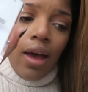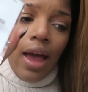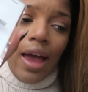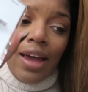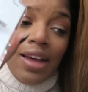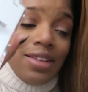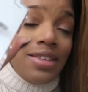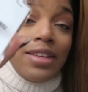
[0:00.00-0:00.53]

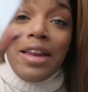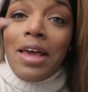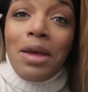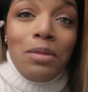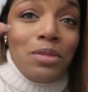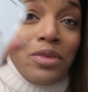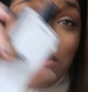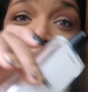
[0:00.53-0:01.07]
I guess
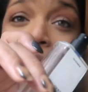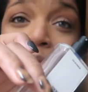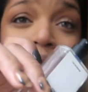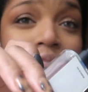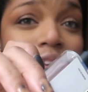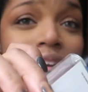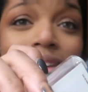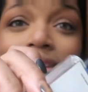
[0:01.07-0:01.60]
name
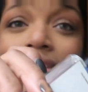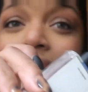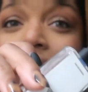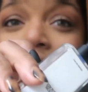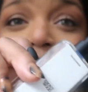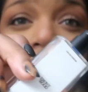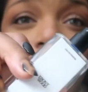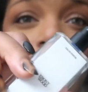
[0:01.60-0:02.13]
dropped this